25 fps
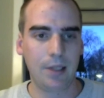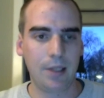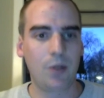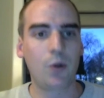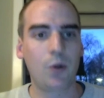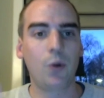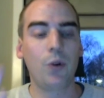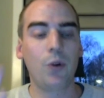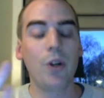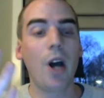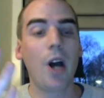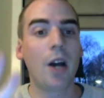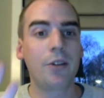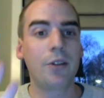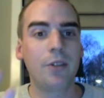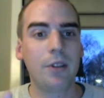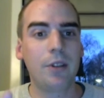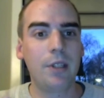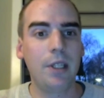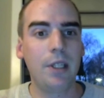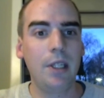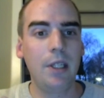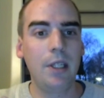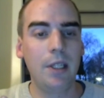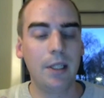
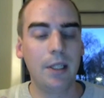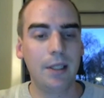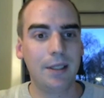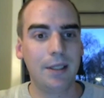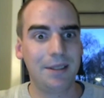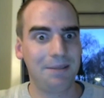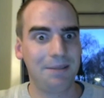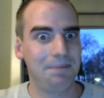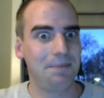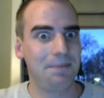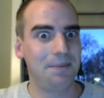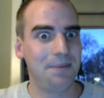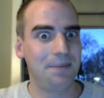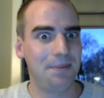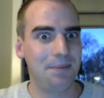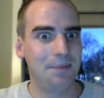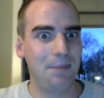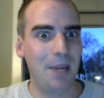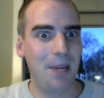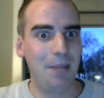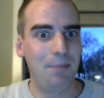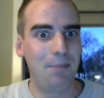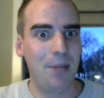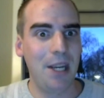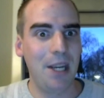Curiosity
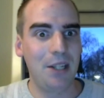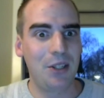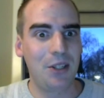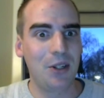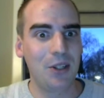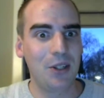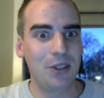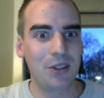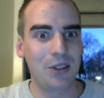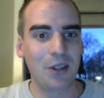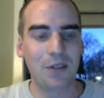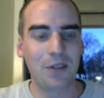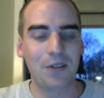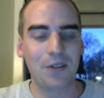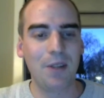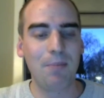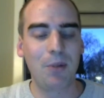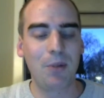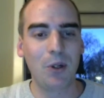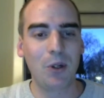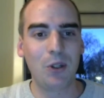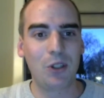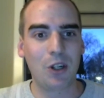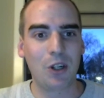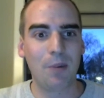made pictures of the
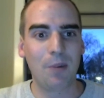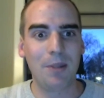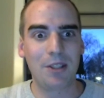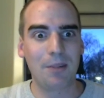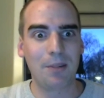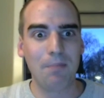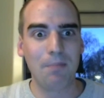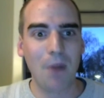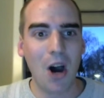Imperial Germans in